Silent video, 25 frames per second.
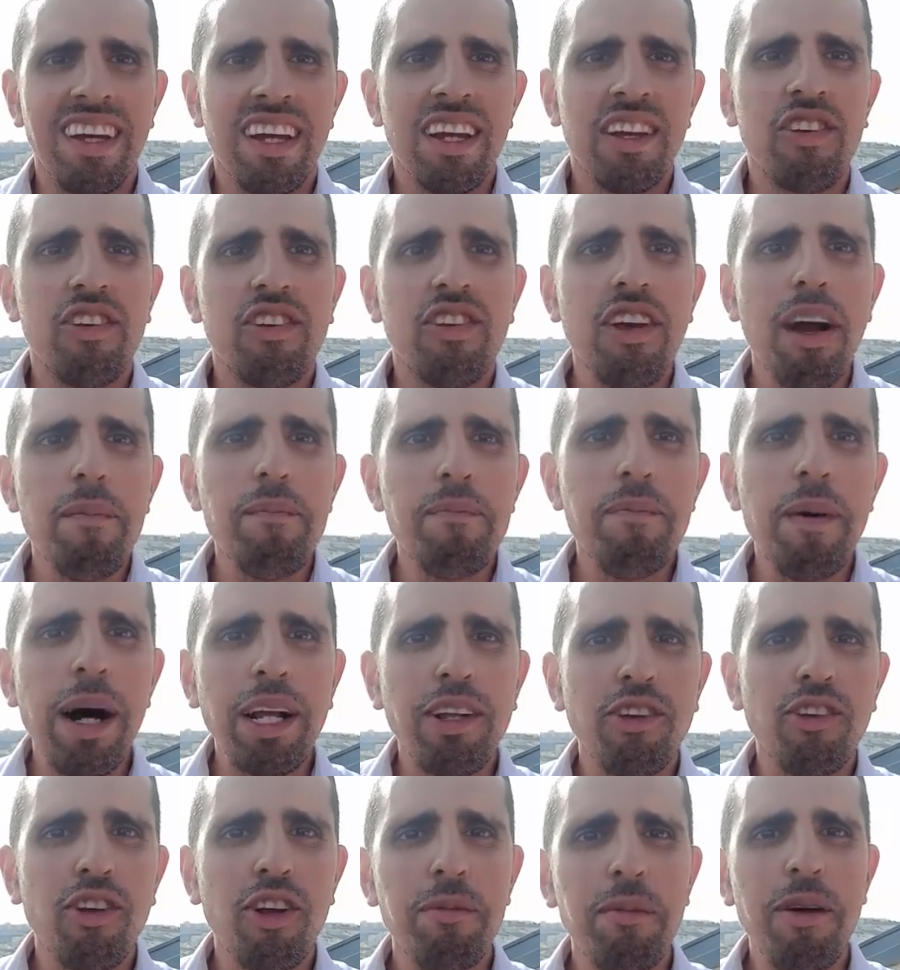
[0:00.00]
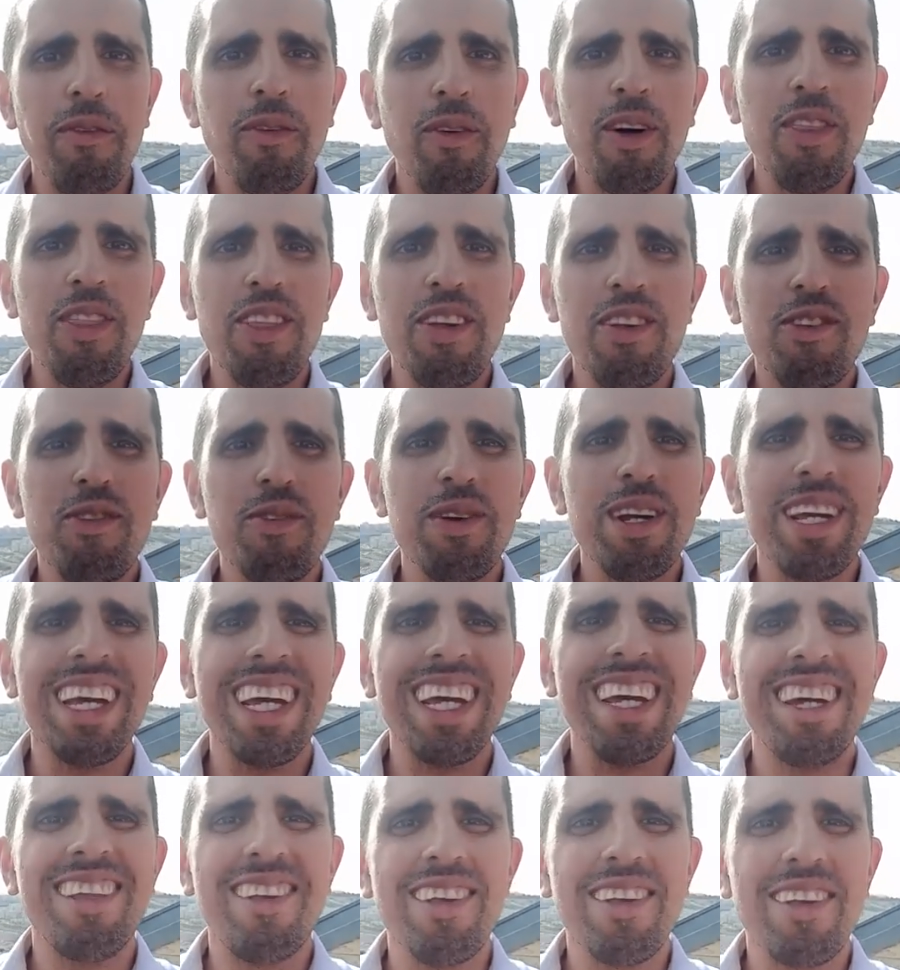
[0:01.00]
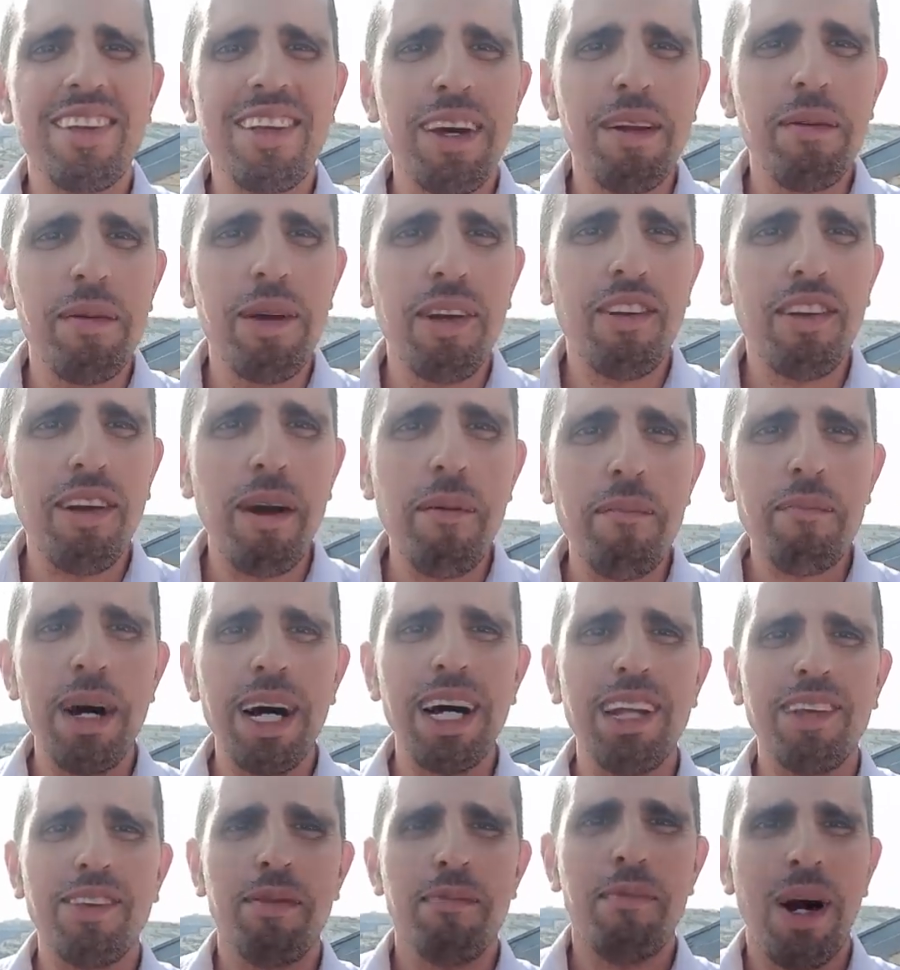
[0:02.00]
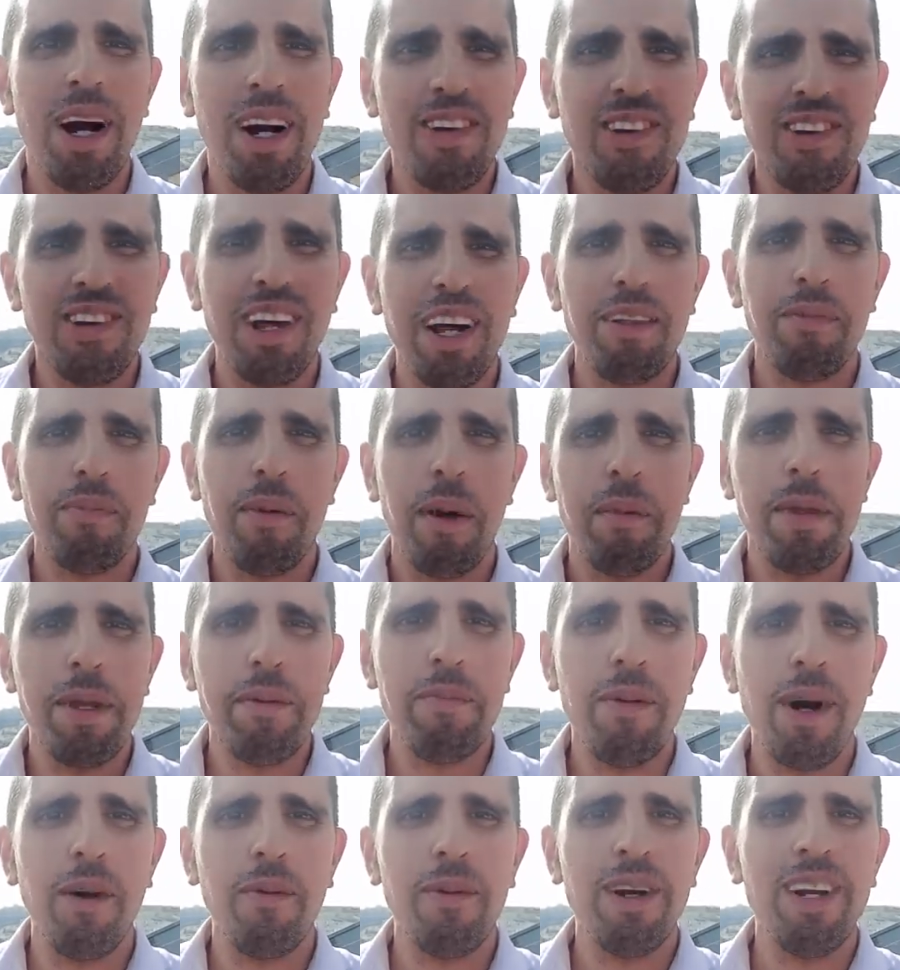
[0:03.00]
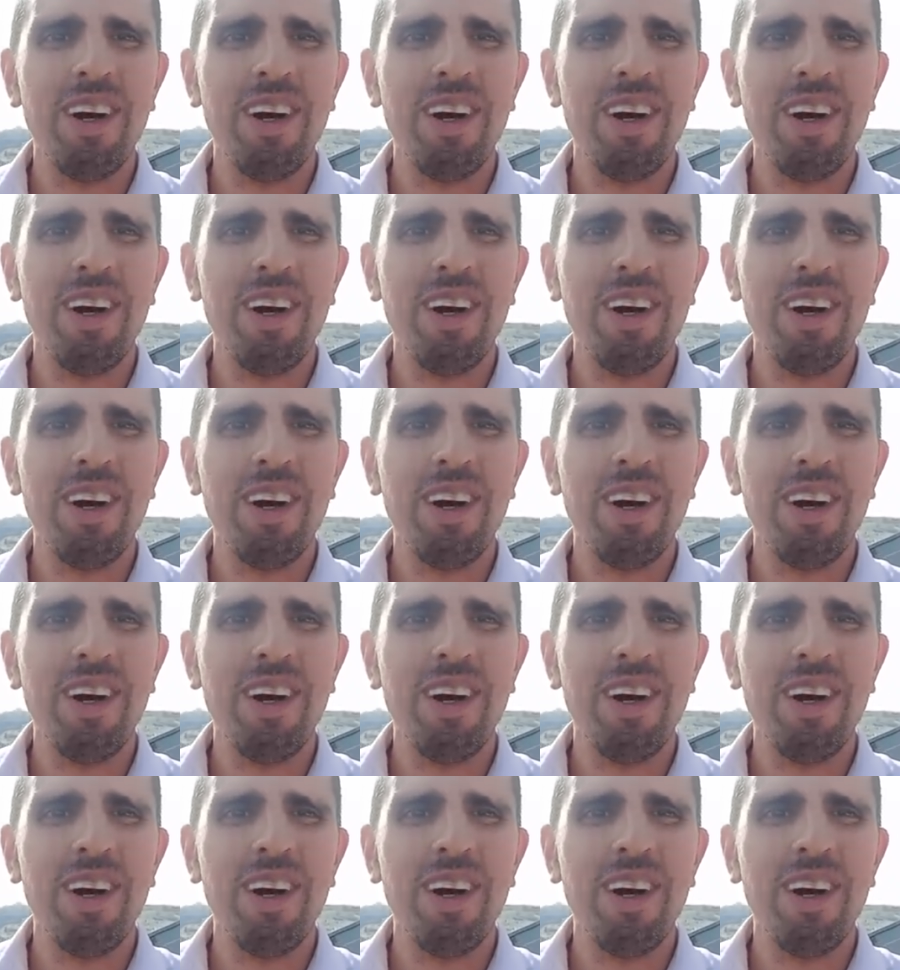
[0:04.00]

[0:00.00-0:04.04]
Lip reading: Shabbat Shalom everyone. This week it is going to be Shabbat, Parshat Bamidbar.